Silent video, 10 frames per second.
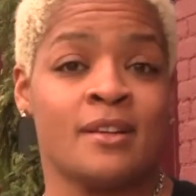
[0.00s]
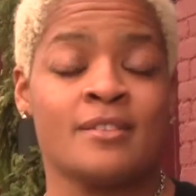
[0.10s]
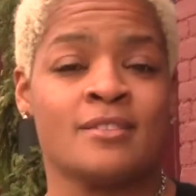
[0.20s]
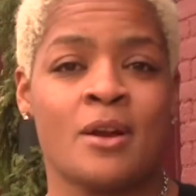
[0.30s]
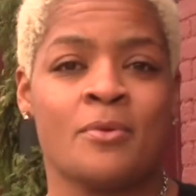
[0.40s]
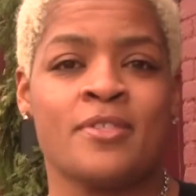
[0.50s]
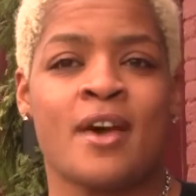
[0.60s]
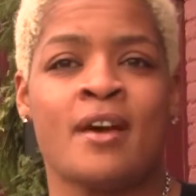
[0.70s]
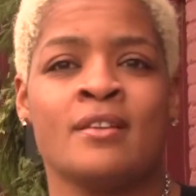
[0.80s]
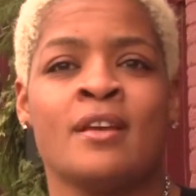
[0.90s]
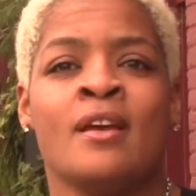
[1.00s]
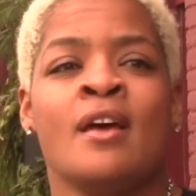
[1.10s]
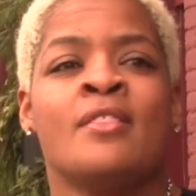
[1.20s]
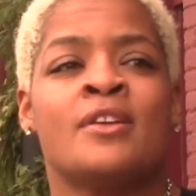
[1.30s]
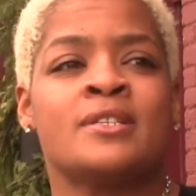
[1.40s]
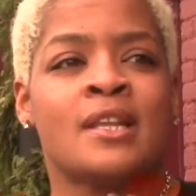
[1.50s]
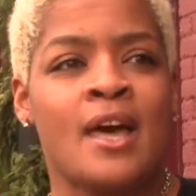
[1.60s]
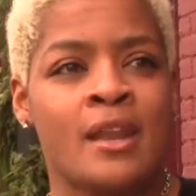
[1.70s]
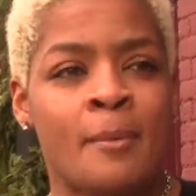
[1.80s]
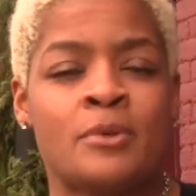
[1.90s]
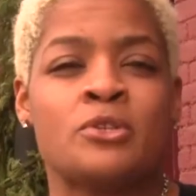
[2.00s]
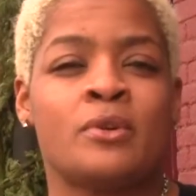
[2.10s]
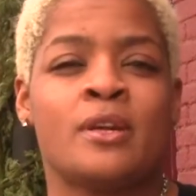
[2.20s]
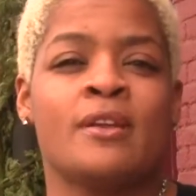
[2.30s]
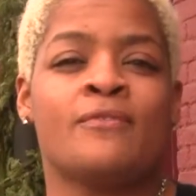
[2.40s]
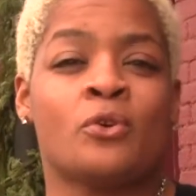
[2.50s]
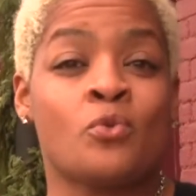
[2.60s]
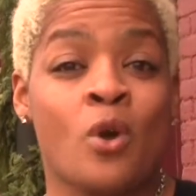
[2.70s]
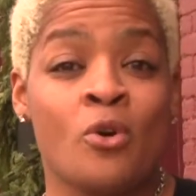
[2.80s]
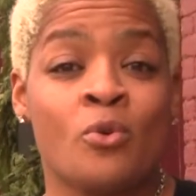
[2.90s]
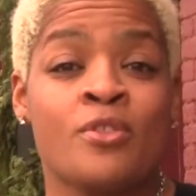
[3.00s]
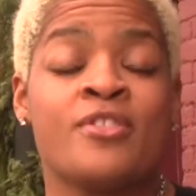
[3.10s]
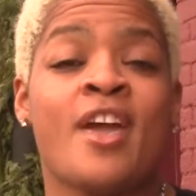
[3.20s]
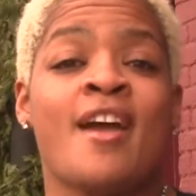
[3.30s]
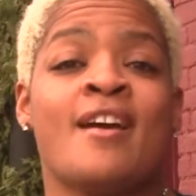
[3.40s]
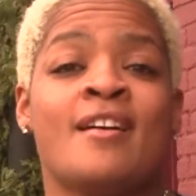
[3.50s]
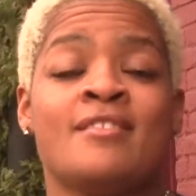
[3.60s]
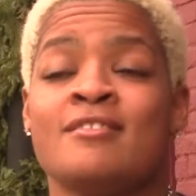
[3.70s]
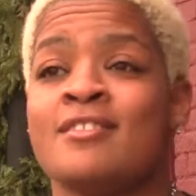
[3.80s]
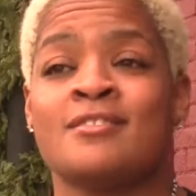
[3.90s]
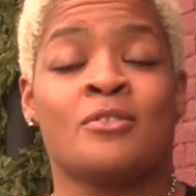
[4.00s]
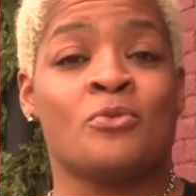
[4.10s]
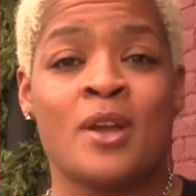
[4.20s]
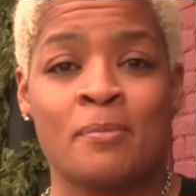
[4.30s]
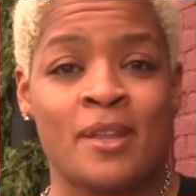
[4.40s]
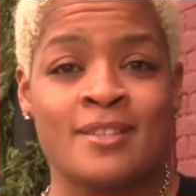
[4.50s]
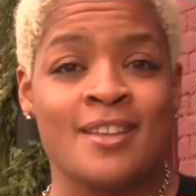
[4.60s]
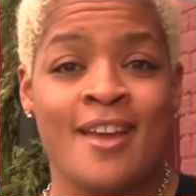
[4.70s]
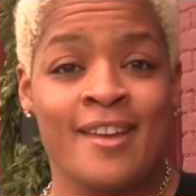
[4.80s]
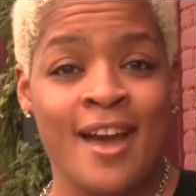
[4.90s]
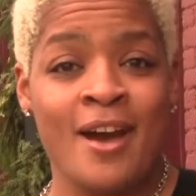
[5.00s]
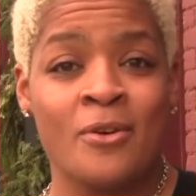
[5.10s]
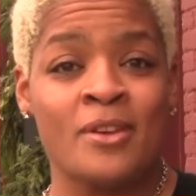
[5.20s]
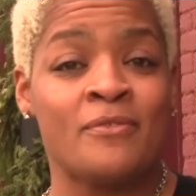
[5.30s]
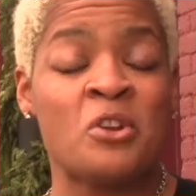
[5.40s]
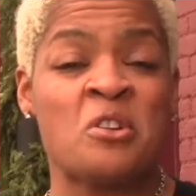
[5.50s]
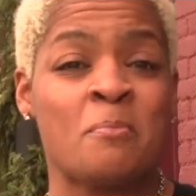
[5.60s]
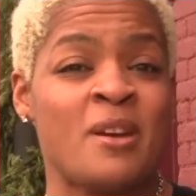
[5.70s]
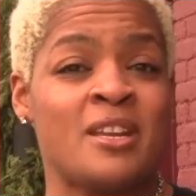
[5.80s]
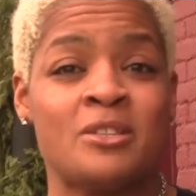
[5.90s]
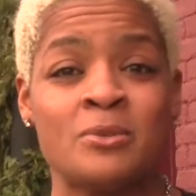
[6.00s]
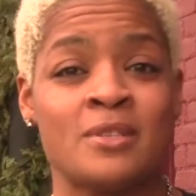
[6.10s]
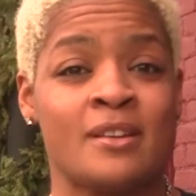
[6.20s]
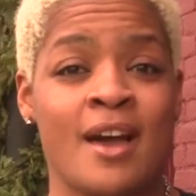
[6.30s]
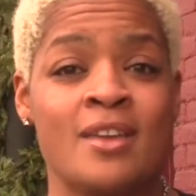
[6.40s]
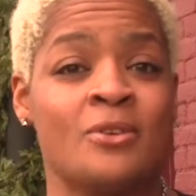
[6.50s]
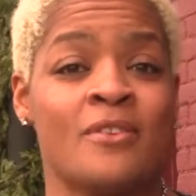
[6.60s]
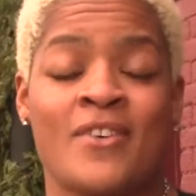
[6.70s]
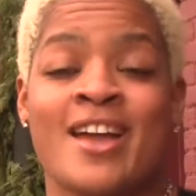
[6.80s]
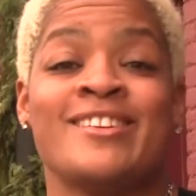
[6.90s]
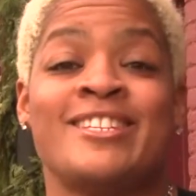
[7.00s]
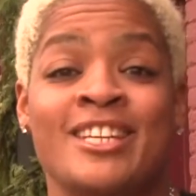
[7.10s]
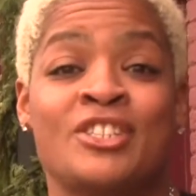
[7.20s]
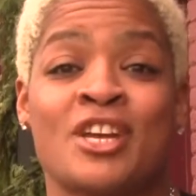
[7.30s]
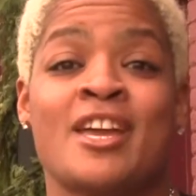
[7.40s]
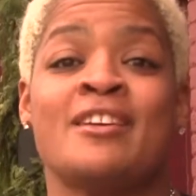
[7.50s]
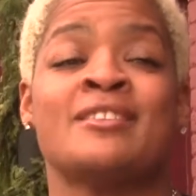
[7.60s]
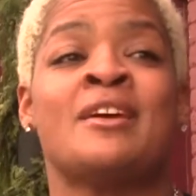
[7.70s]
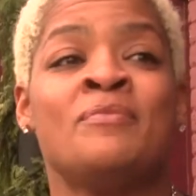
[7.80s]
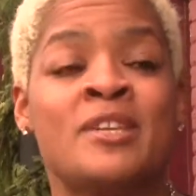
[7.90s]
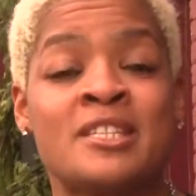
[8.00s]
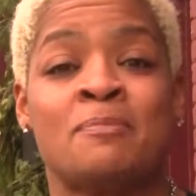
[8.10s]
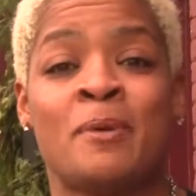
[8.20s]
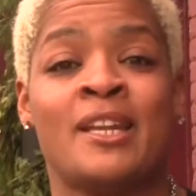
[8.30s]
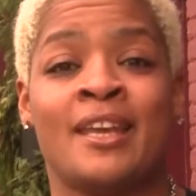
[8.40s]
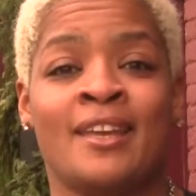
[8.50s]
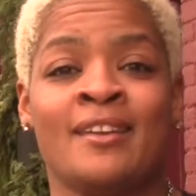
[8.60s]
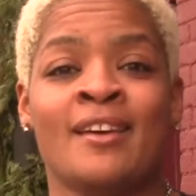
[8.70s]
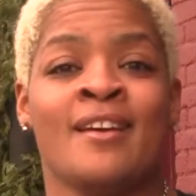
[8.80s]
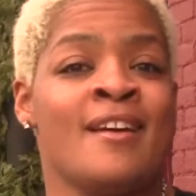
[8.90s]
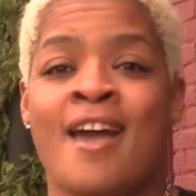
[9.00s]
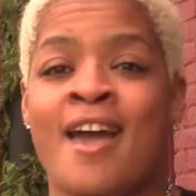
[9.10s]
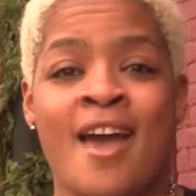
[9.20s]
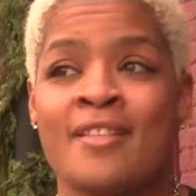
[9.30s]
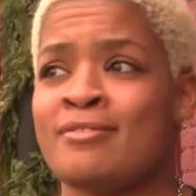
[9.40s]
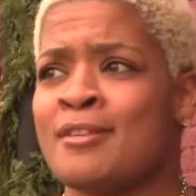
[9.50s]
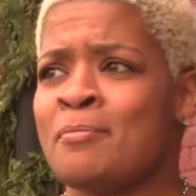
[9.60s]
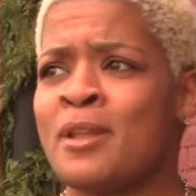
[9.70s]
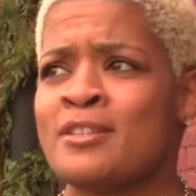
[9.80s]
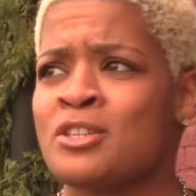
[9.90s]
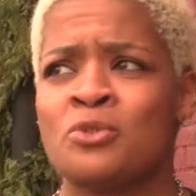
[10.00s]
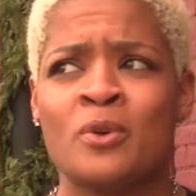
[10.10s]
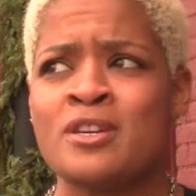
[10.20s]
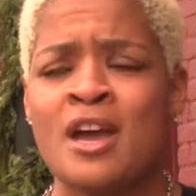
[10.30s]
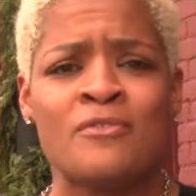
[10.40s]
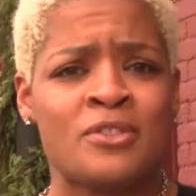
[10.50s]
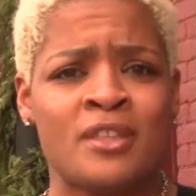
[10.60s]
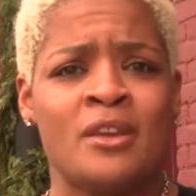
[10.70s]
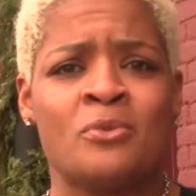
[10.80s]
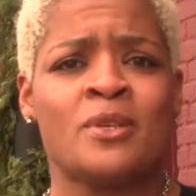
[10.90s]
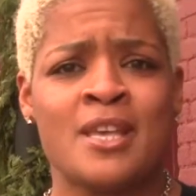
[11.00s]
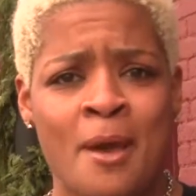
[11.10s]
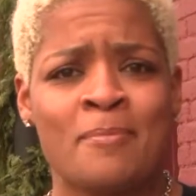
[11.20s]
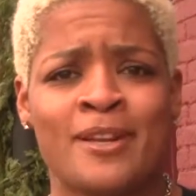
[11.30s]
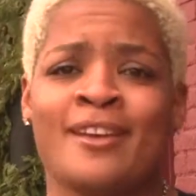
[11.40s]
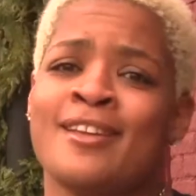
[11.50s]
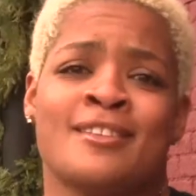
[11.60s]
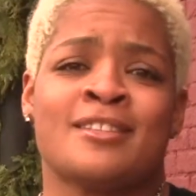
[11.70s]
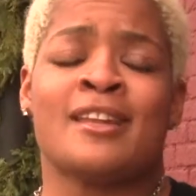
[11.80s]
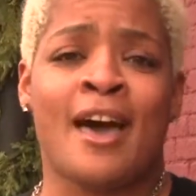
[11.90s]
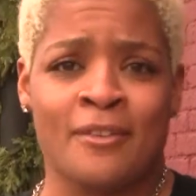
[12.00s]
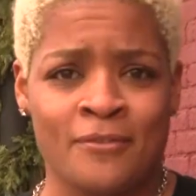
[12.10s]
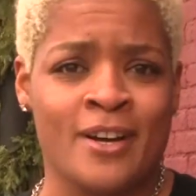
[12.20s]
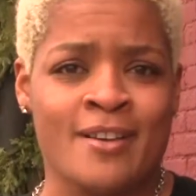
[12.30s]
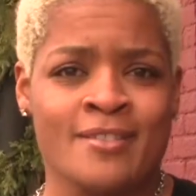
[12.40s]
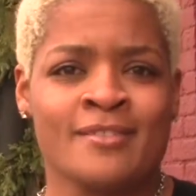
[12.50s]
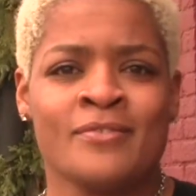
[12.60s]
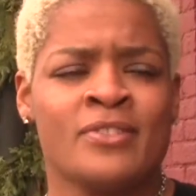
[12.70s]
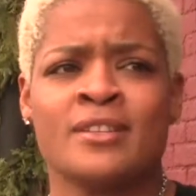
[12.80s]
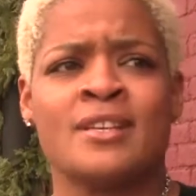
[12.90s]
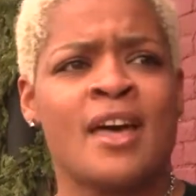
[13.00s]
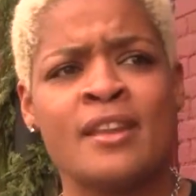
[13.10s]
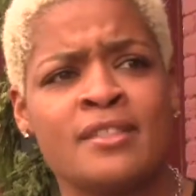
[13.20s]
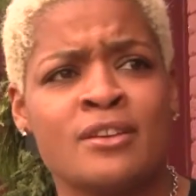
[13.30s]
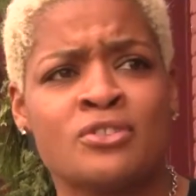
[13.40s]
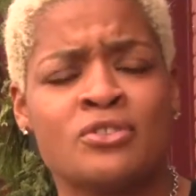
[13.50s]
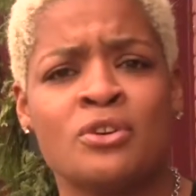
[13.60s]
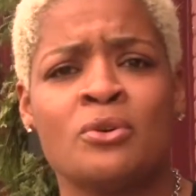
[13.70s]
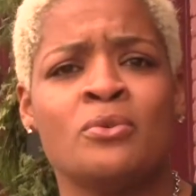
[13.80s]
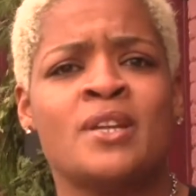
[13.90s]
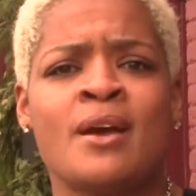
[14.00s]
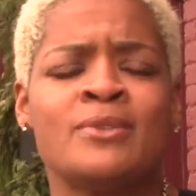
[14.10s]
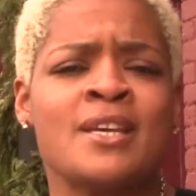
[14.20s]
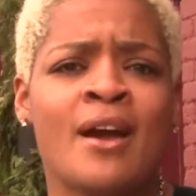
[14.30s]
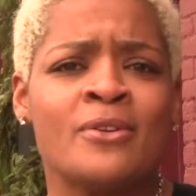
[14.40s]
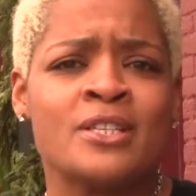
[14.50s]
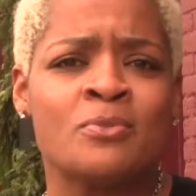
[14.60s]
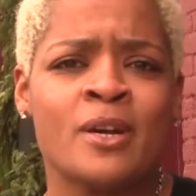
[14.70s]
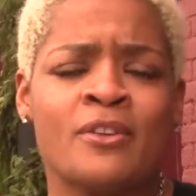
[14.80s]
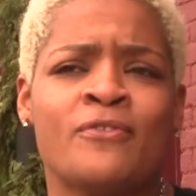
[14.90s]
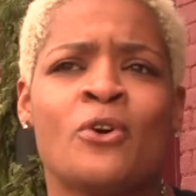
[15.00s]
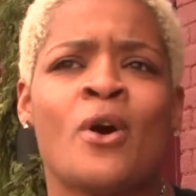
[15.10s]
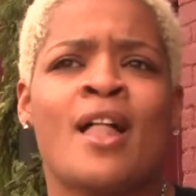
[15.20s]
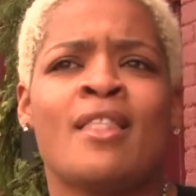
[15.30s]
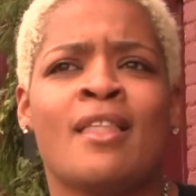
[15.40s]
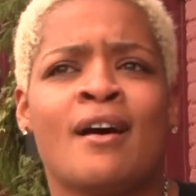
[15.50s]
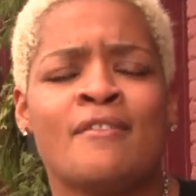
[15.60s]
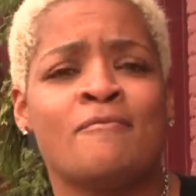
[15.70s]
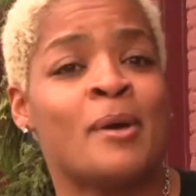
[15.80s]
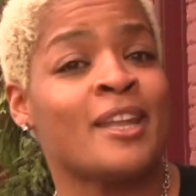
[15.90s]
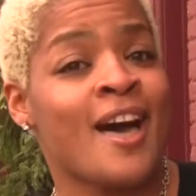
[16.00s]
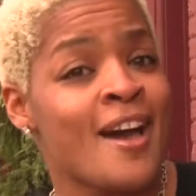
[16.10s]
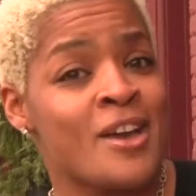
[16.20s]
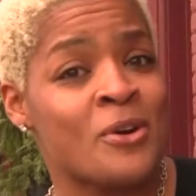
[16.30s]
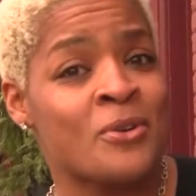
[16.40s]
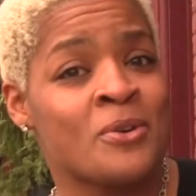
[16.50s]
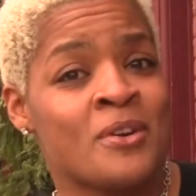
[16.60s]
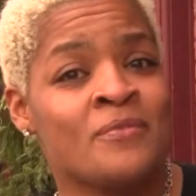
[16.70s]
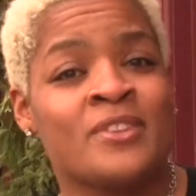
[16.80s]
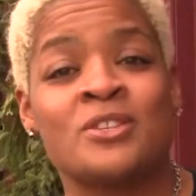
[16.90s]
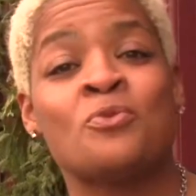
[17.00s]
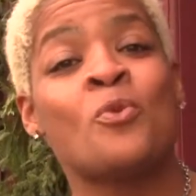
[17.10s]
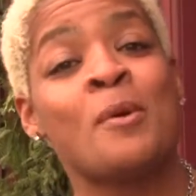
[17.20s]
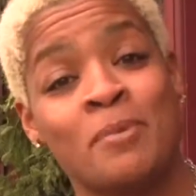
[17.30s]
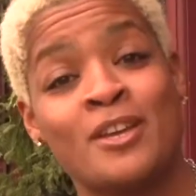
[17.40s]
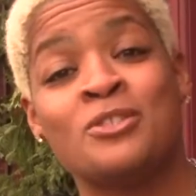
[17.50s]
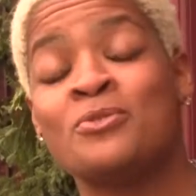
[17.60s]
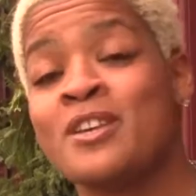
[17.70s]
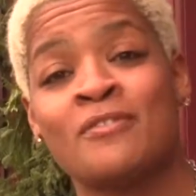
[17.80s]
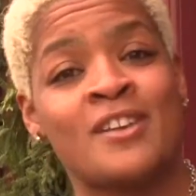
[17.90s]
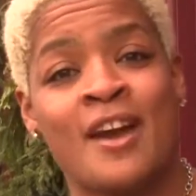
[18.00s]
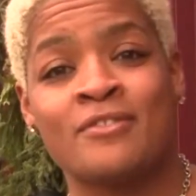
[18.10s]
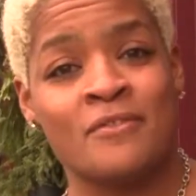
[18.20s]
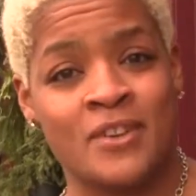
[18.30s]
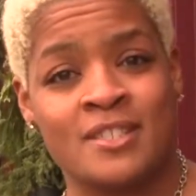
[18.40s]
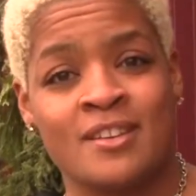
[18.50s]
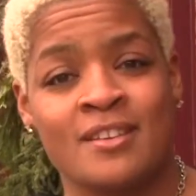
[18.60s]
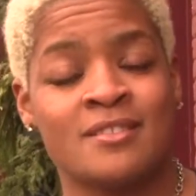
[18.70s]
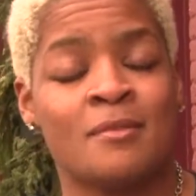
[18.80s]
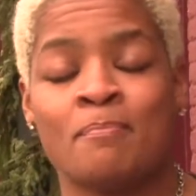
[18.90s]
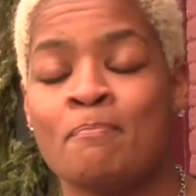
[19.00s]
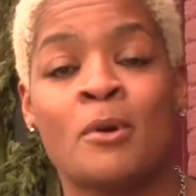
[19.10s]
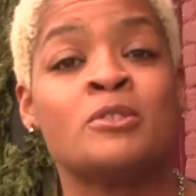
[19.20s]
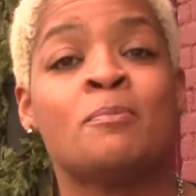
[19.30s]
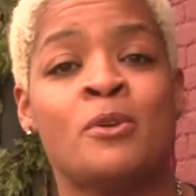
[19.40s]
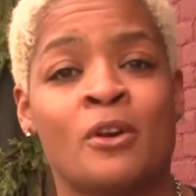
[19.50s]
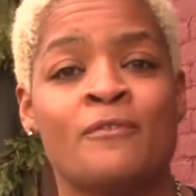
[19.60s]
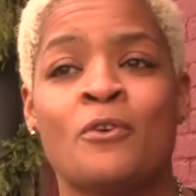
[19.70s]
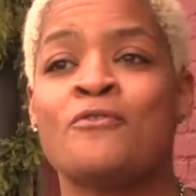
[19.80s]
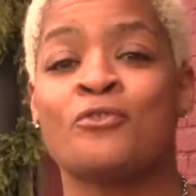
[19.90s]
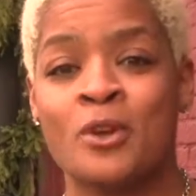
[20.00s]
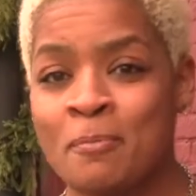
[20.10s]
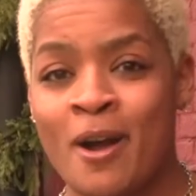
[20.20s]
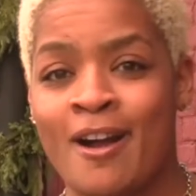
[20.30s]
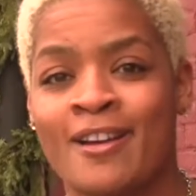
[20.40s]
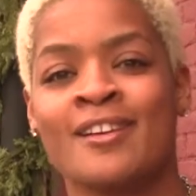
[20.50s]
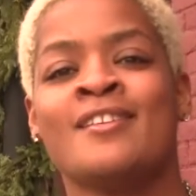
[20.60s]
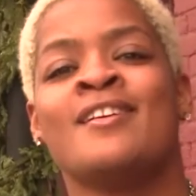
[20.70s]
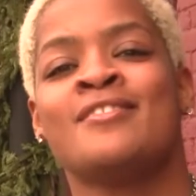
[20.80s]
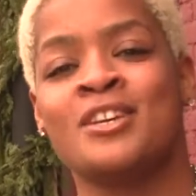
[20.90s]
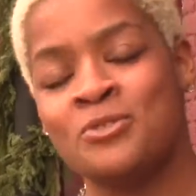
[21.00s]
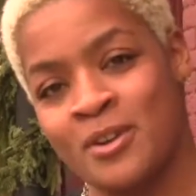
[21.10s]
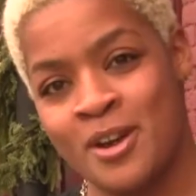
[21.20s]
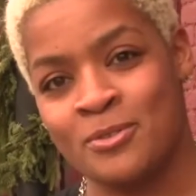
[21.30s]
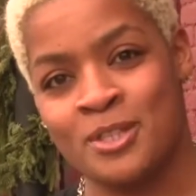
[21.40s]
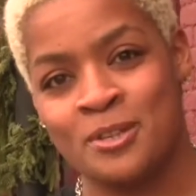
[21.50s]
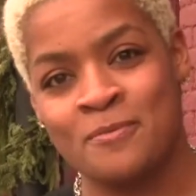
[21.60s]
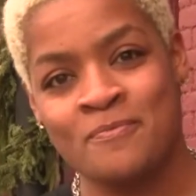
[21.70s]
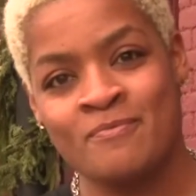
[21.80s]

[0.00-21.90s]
Let's start with that. There's a lot of opportunity for growth and it's a great place to hang out. Even on a Monday, Tuesday night you can find DJs spinning at a place that you would never think was happening and it's a lot of fun. There's a lot of things to do. Downtown is wonderful. I love Belle Isle. That's one place you definitely have to visit. It's the most beautiful free park that you can go to.